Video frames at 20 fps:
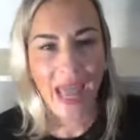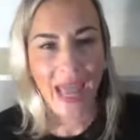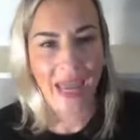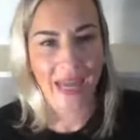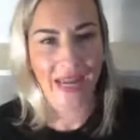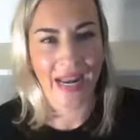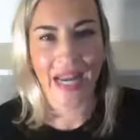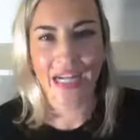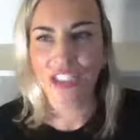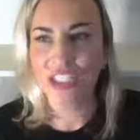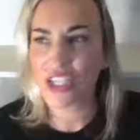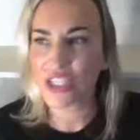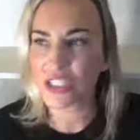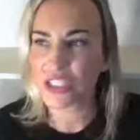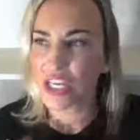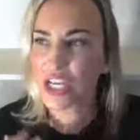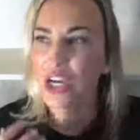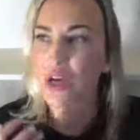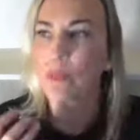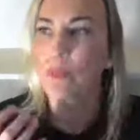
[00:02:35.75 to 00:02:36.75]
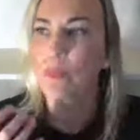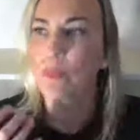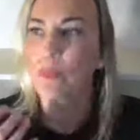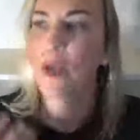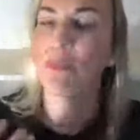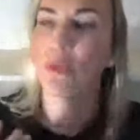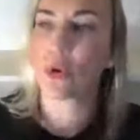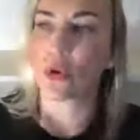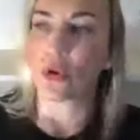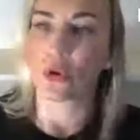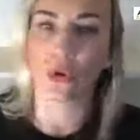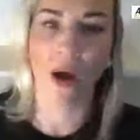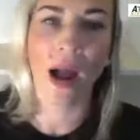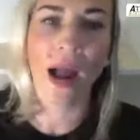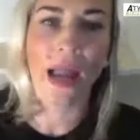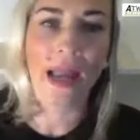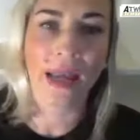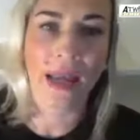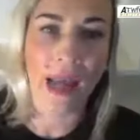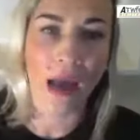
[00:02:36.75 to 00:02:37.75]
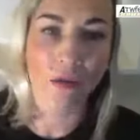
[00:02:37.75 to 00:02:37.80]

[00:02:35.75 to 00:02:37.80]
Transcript: And I just hear people crying